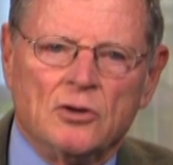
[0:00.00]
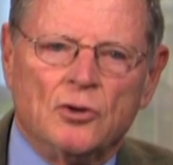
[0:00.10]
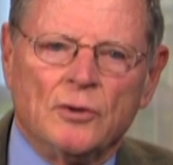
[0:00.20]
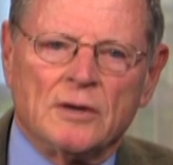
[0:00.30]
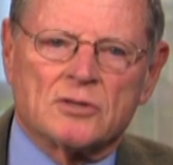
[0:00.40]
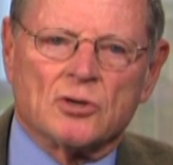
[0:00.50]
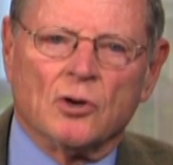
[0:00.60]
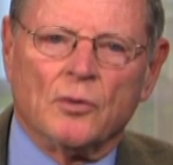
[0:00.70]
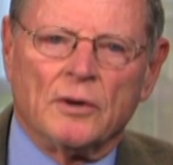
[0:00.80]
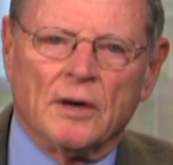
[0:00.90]
doing
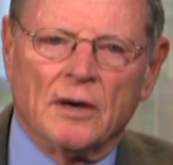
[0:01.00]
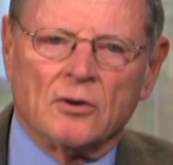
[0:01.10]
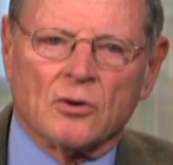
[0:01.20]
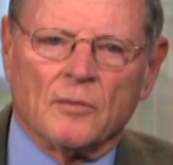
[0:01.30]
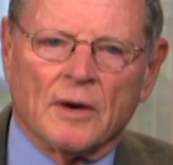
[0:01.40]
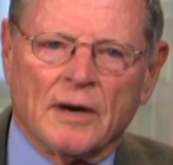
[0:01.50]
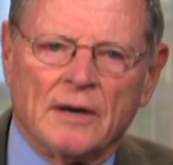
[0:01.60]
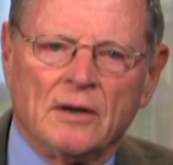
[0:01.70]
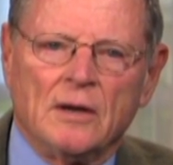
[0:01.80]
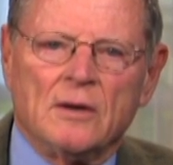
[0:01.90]
so would
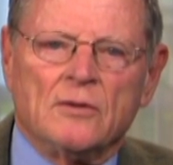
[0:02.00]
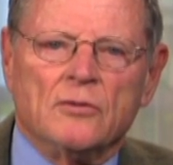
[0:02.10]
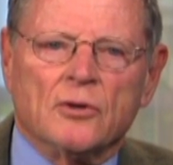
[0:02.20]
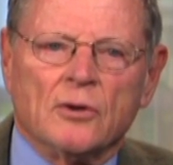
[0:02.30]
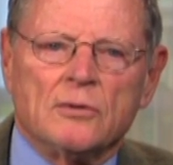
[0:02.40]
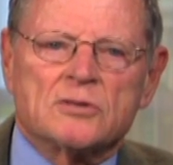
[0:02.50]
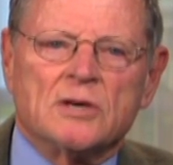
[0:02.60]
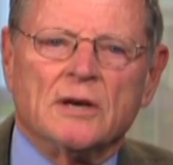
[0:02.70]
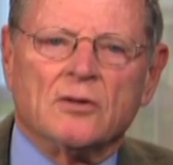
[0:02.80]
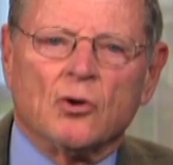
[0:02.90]
undermine those
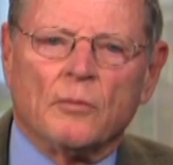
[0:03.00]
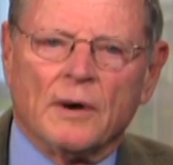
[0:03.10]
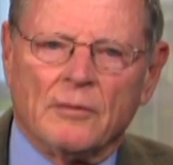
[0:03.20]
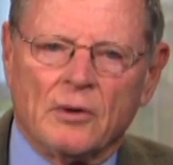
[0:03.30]
in the Obama